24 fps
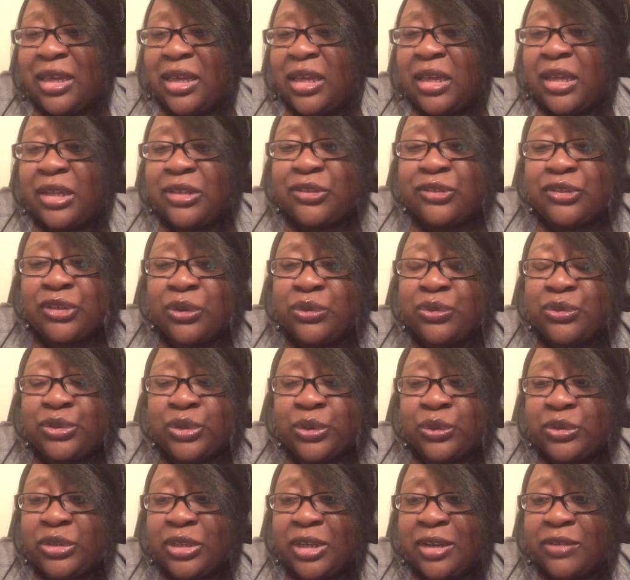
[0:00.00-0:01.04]
It's so,
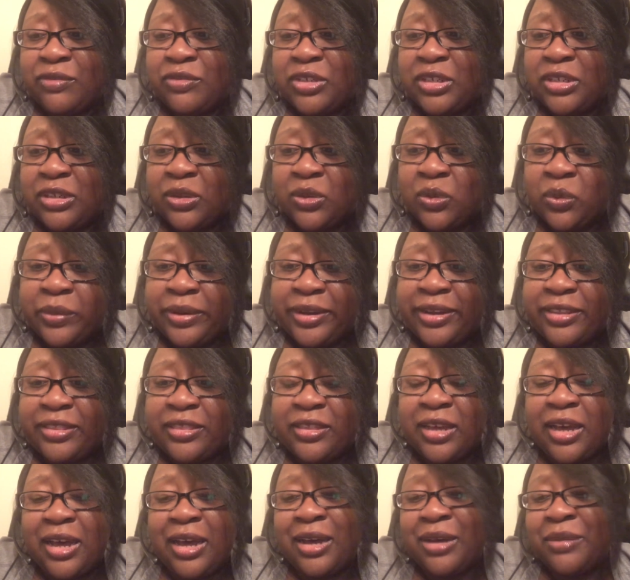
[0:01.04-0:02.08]
so tough to deal
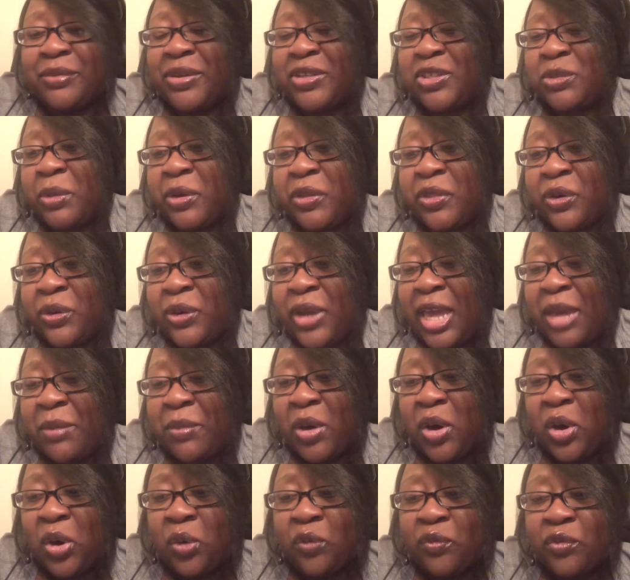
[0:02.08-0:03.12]
with. His mother came
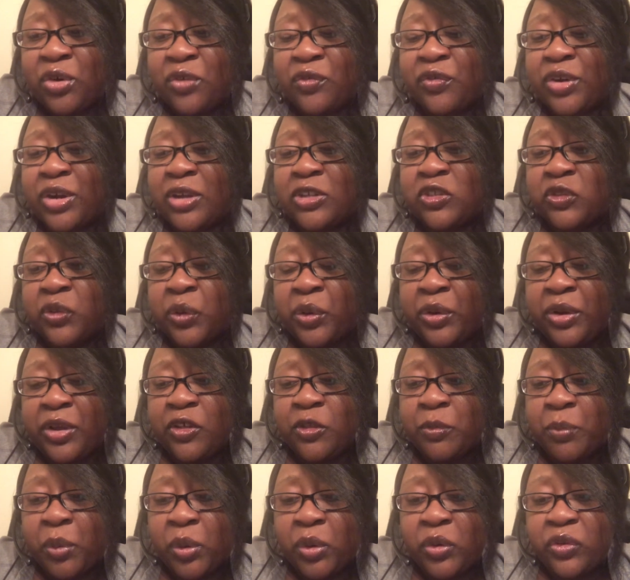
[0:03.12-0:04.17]
over for his
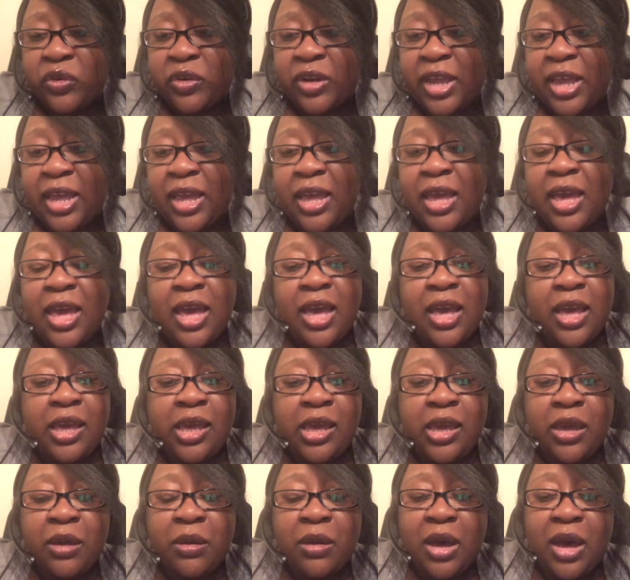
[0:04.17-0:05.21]
30th birthday.
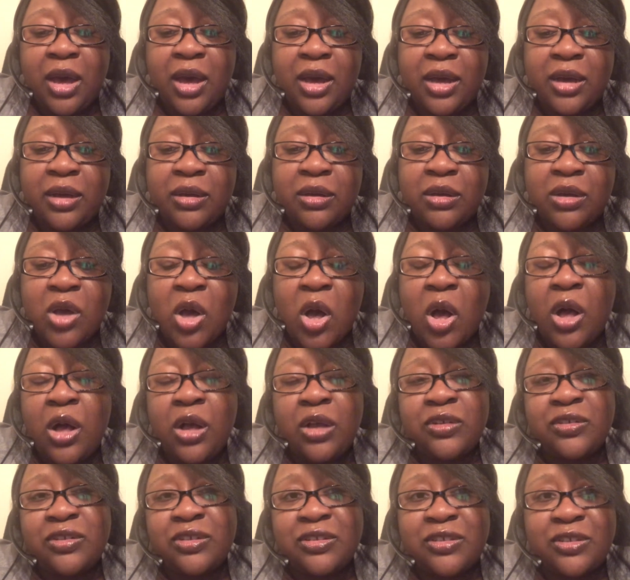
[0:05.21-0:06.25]
He
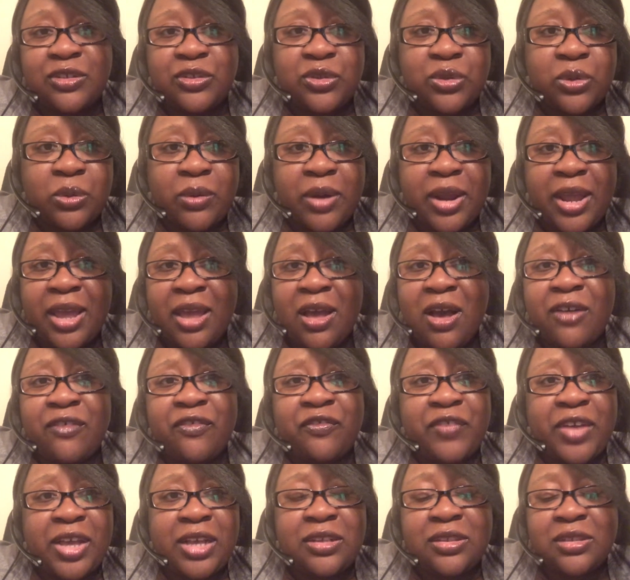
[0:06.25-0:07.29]
calls Censor Ray on
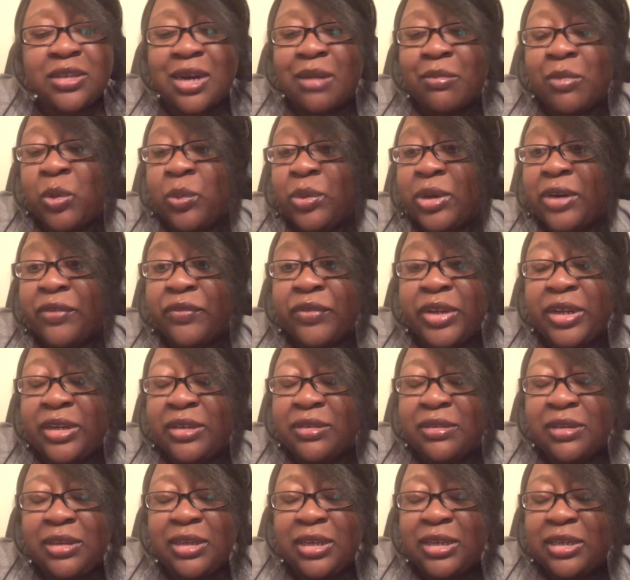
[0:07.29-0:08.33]
FaceTime or whatever
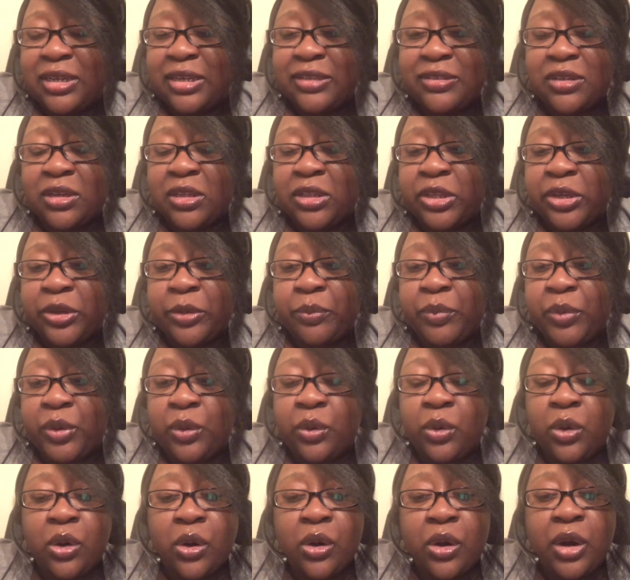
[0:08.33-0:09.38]
he does it on the
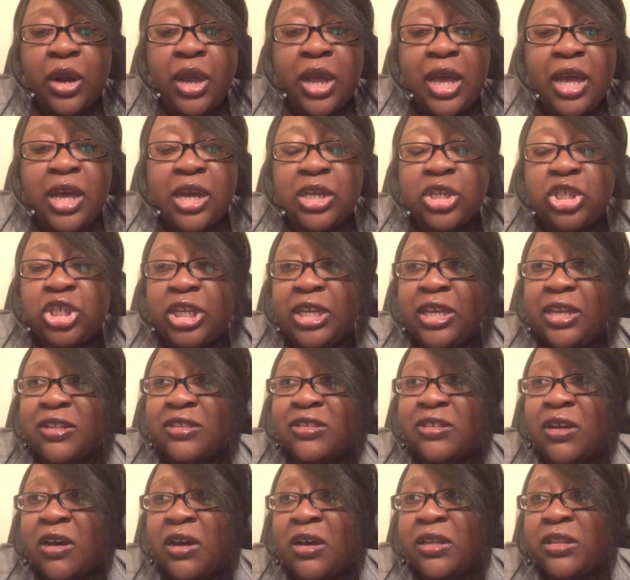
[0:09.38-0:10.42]
computer. She
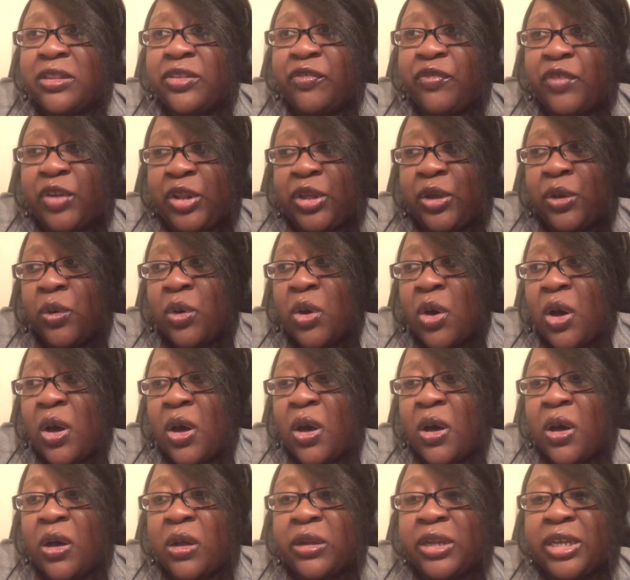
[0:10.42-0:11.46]
gets on the video
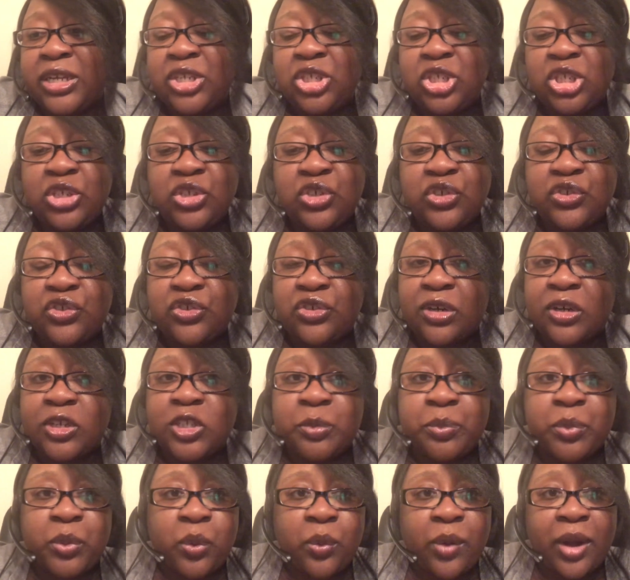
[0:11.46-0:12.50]
call and she just starts
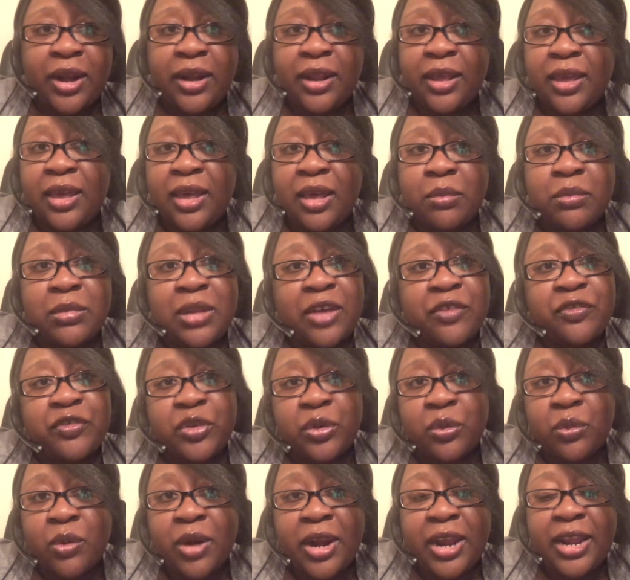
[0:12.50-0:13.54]
berating him left
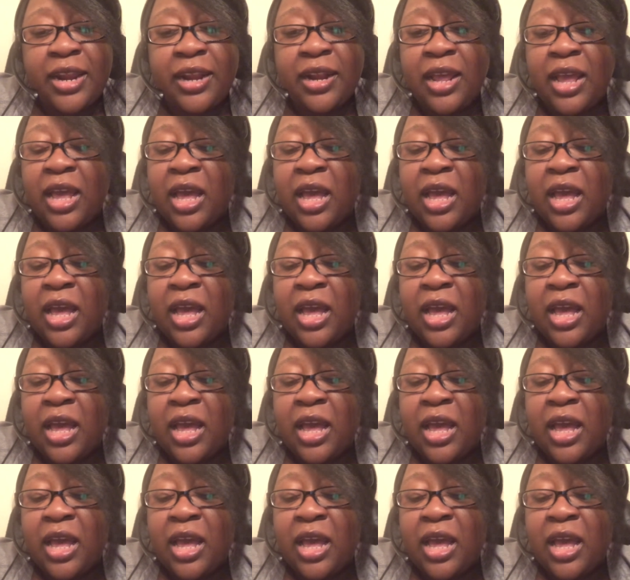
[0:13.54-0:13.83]
and right.